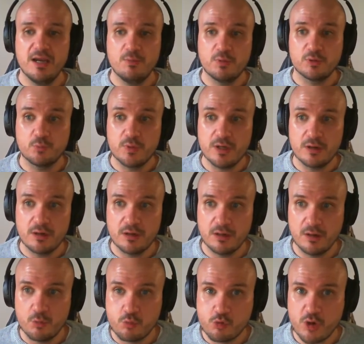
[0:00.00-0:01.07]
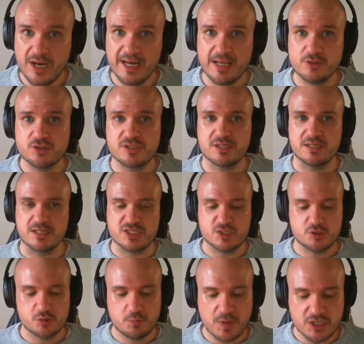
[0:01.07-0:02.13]
What we are really interested in,
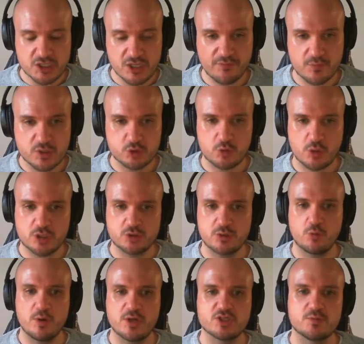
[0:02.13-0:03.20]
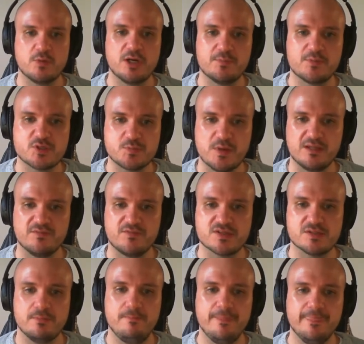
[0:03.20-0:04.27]
especially from a structural equation modeling perspective,
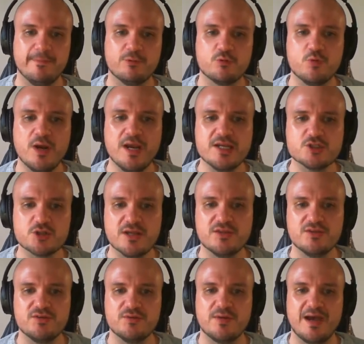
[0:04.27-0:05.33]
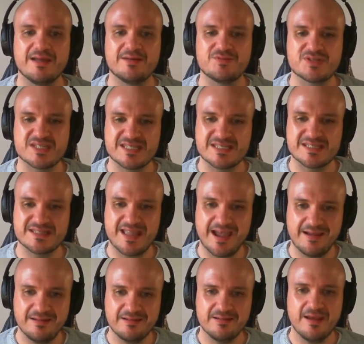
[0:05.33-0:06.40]
is we're really trying to
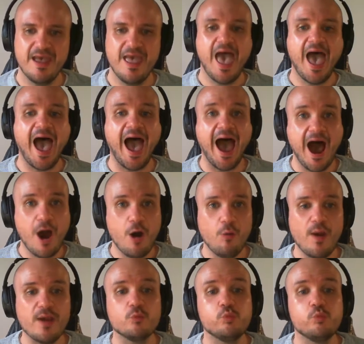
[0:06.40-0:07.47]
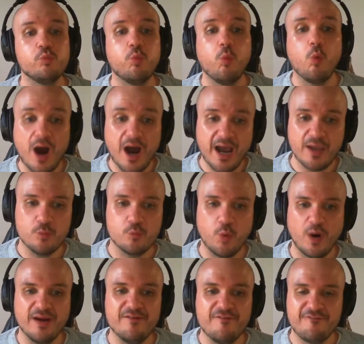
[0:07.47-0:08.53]
understand how and why
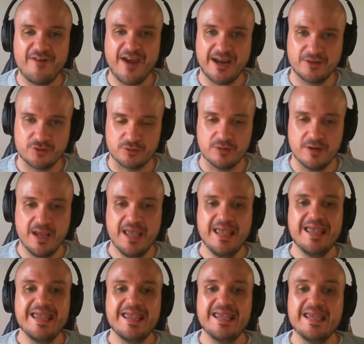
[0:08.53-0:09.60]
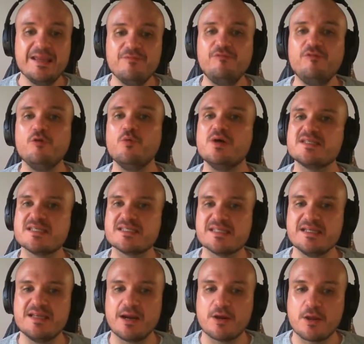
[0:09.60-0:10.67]
one factor influences
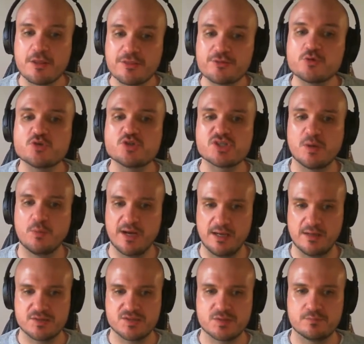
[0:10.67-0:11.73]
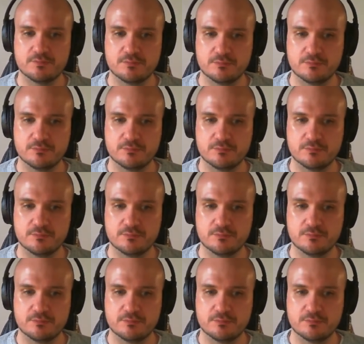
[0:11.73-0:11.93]
another through someone else.